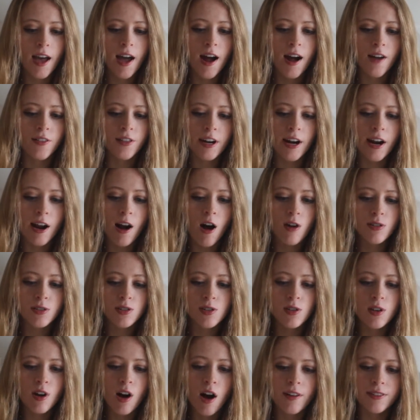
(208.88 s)
And then I
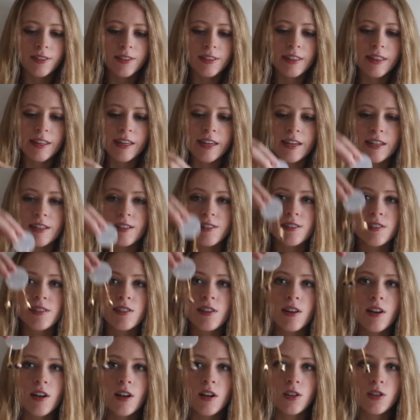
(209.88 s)
also got
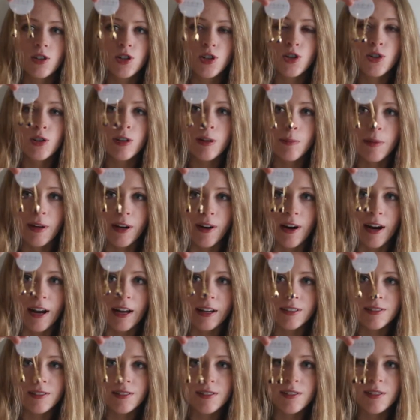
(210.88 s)
these tulip
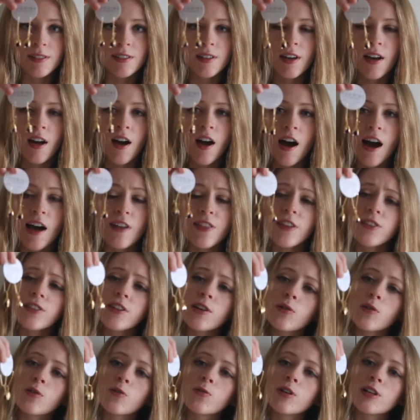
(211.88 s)
earrings. I thought
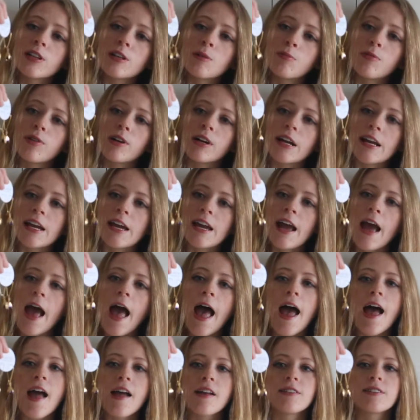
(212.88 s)
they were really pretty
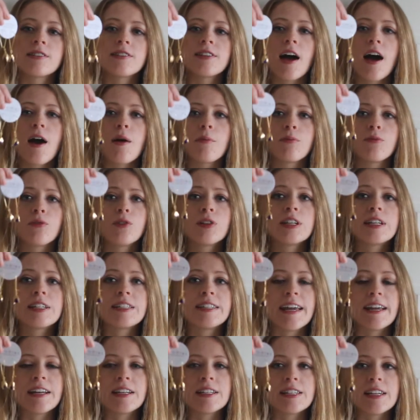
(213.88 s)
and um, really
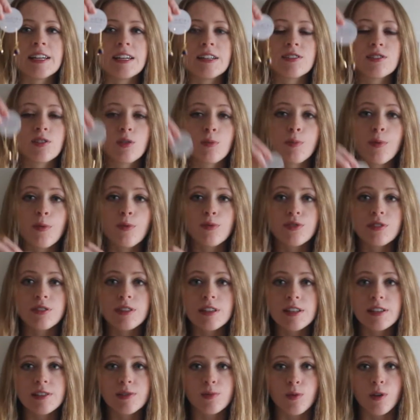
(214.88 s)
dainty, so both of
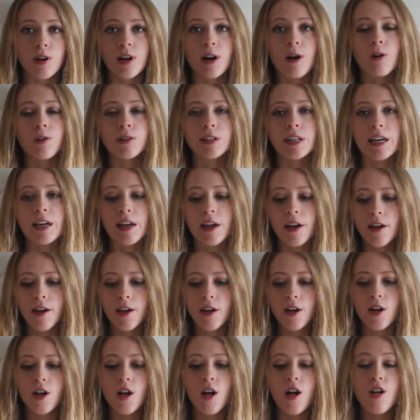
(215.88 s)
these were only
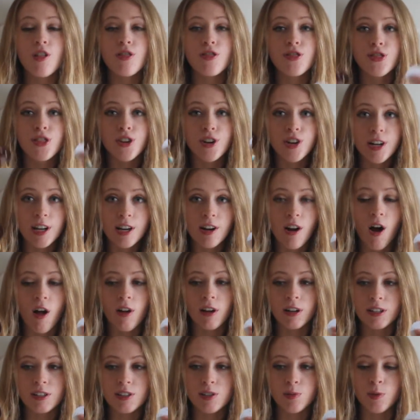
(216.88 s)

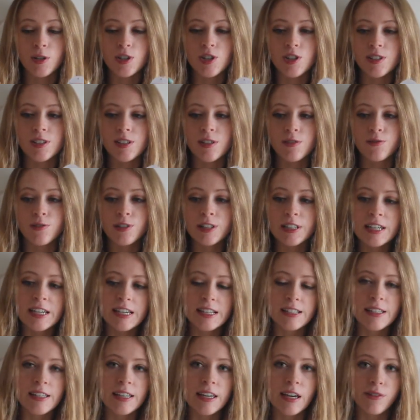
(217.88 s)
$30, which is a really
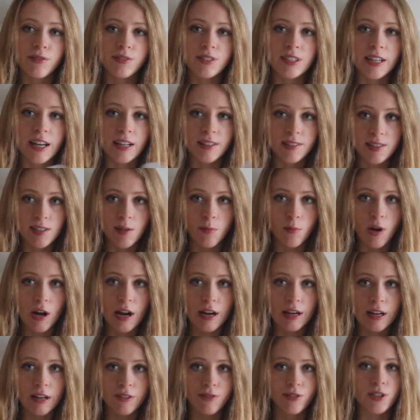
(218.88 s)
easy gift to get
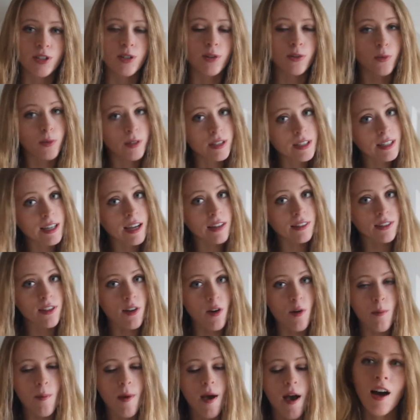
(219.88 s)
someone if you don't know what to get
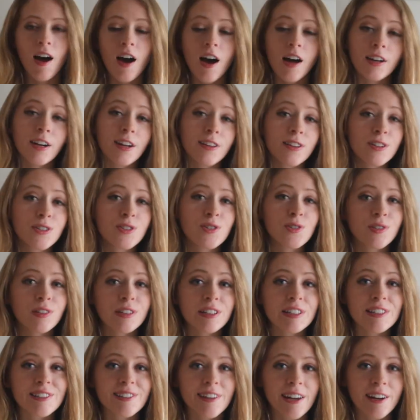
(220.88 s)
them. Another
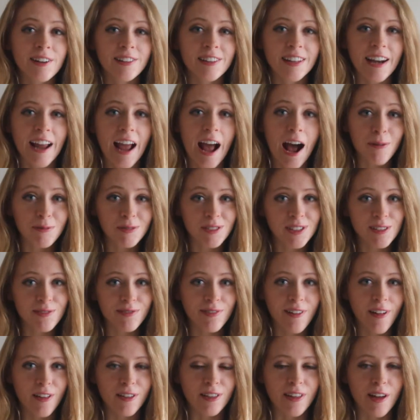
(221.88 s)
jewelry designer that I absolutely
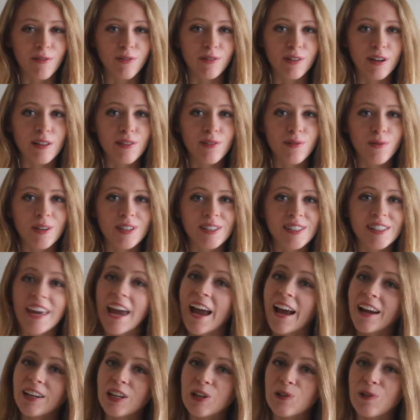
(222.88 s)
fell in love with was
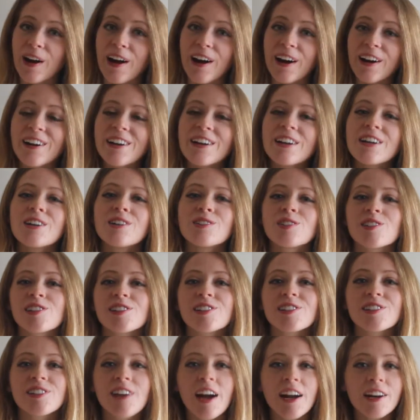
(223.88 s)
Candyware. So
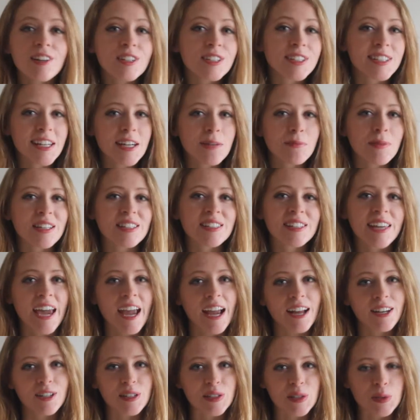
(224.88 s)
the designer's name is
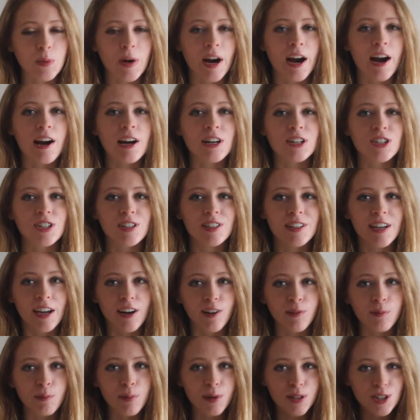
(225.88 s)
Candice Ware and she's
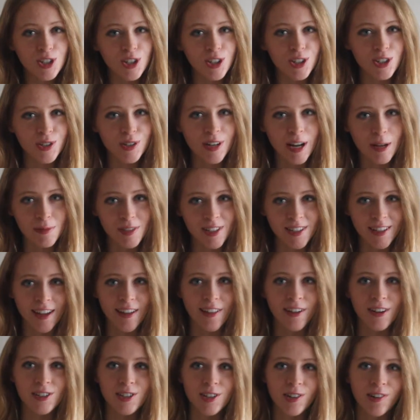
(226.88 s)
kind of pushed her two names
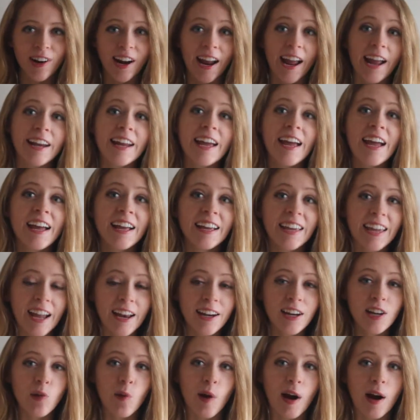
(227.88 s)
together to create
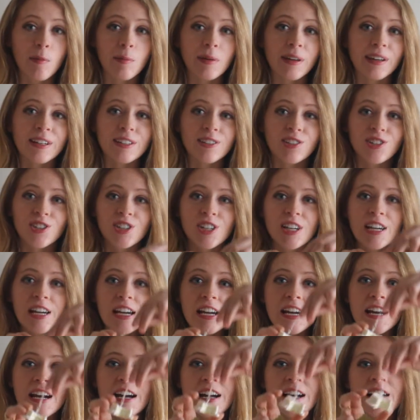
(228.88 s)
Candyware because
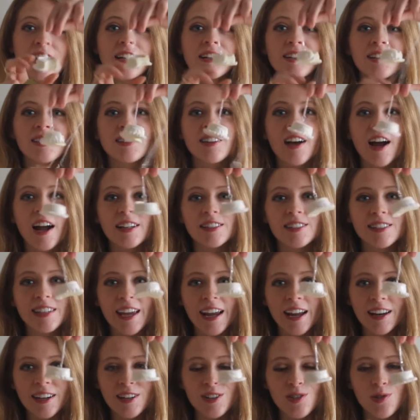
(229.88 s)
she designs
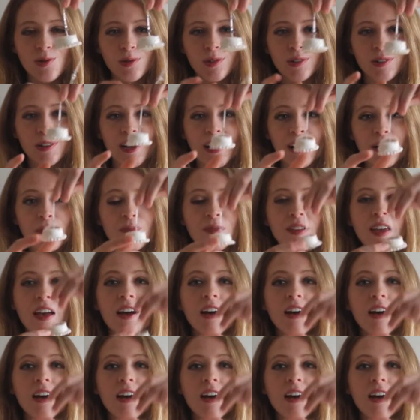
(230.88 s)
candy jewelry.